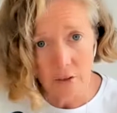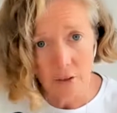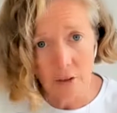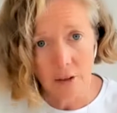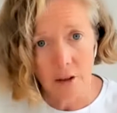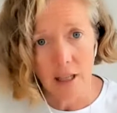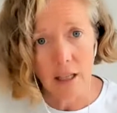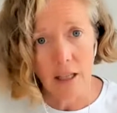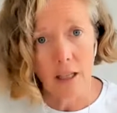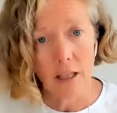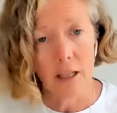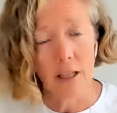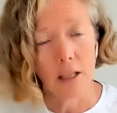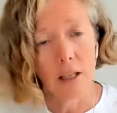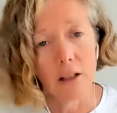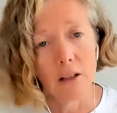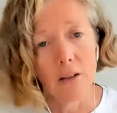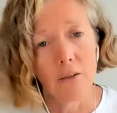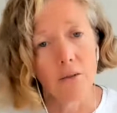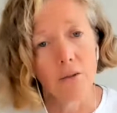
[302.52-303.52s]
for
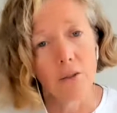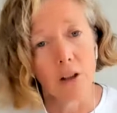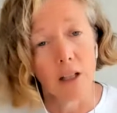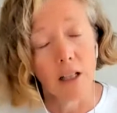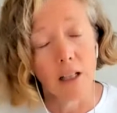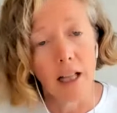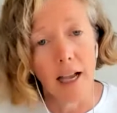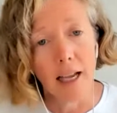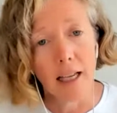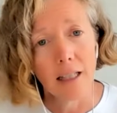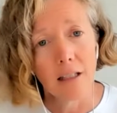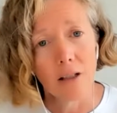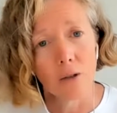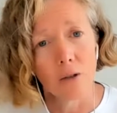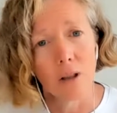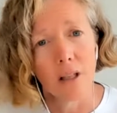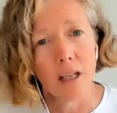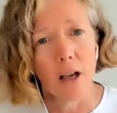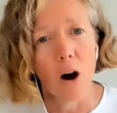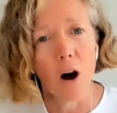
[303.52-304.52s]
the clients
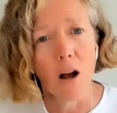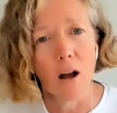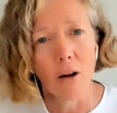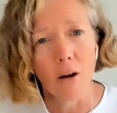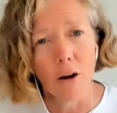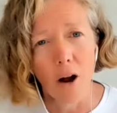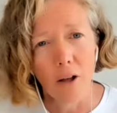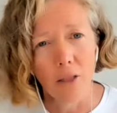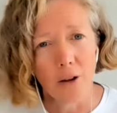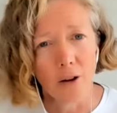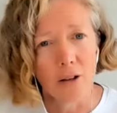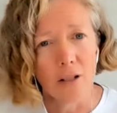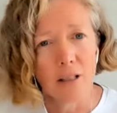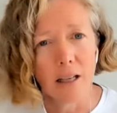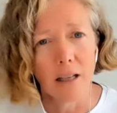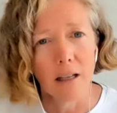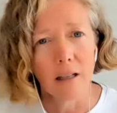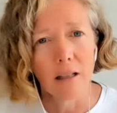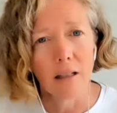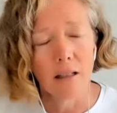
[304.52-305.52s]
or the authors,
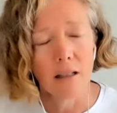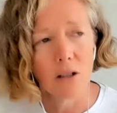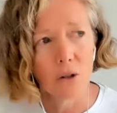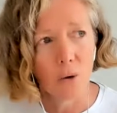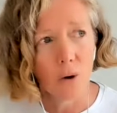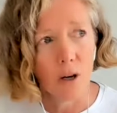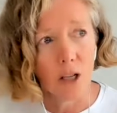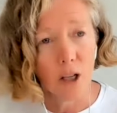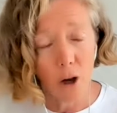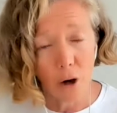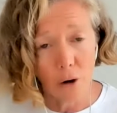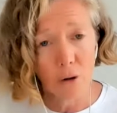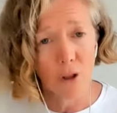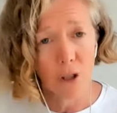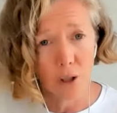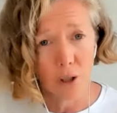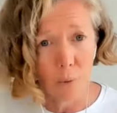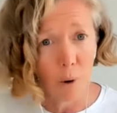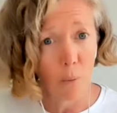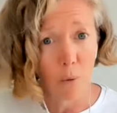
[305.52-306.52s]
and a story coach
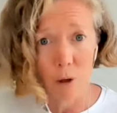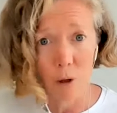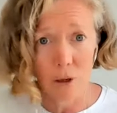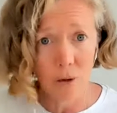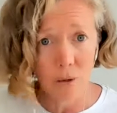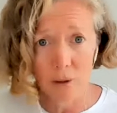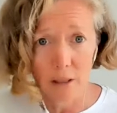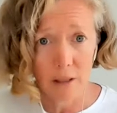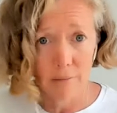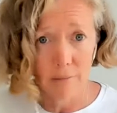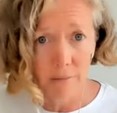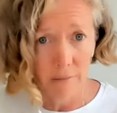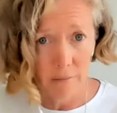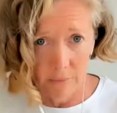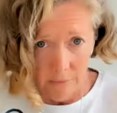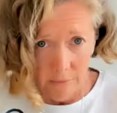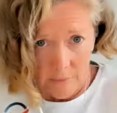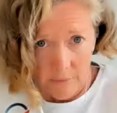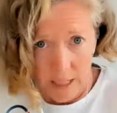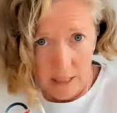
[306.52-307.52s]
is what we're using
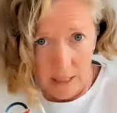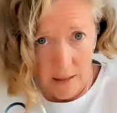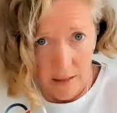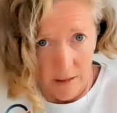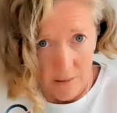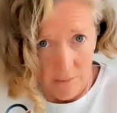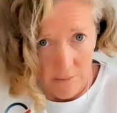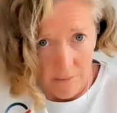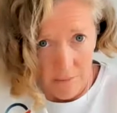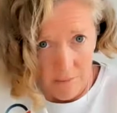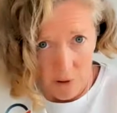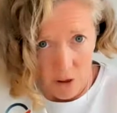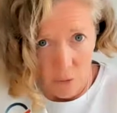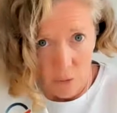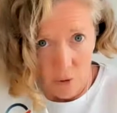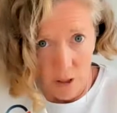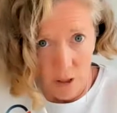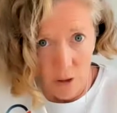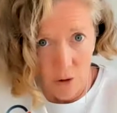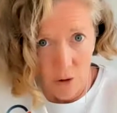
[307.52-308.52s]
as
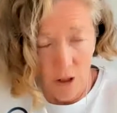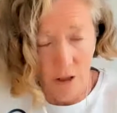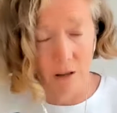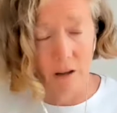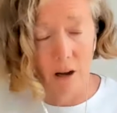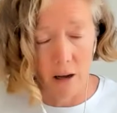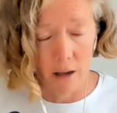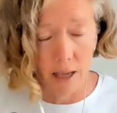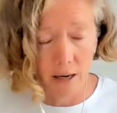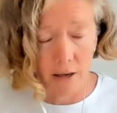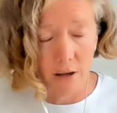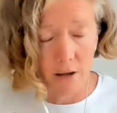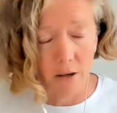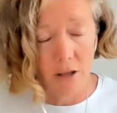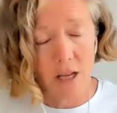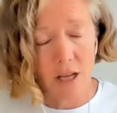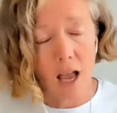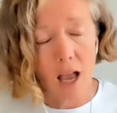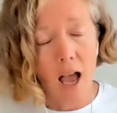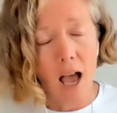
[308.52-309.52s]
story coach
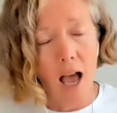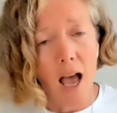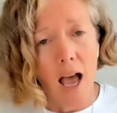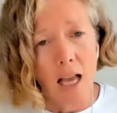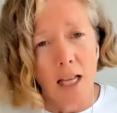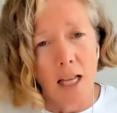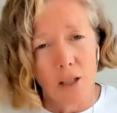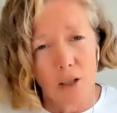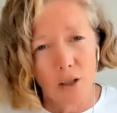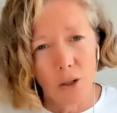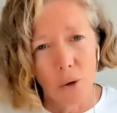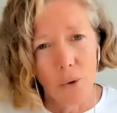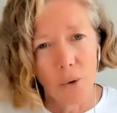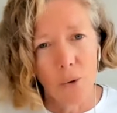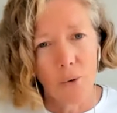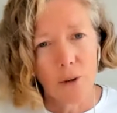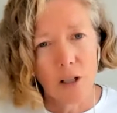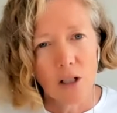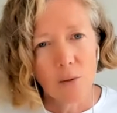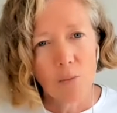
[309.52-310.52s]
editors.
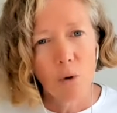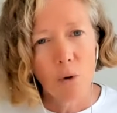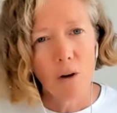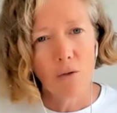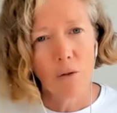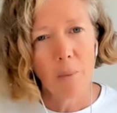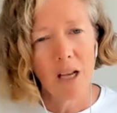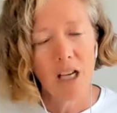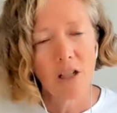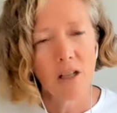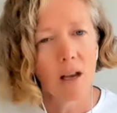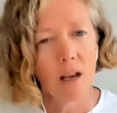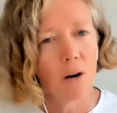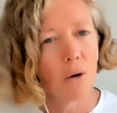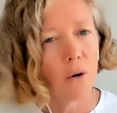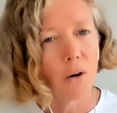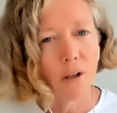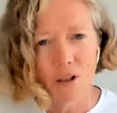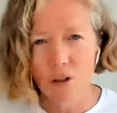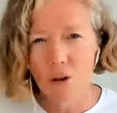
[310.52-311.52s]
So there's more information there,
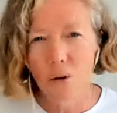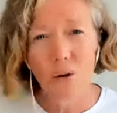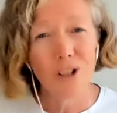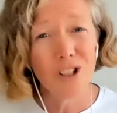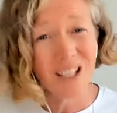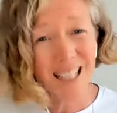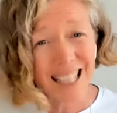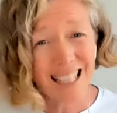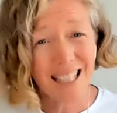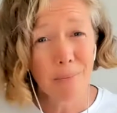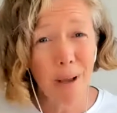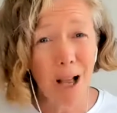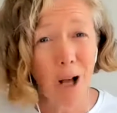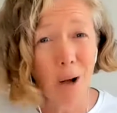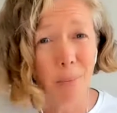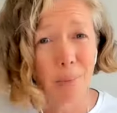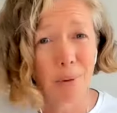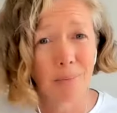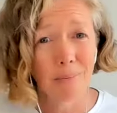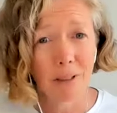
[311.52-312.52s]
or just get some
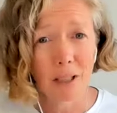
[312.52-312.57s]
help.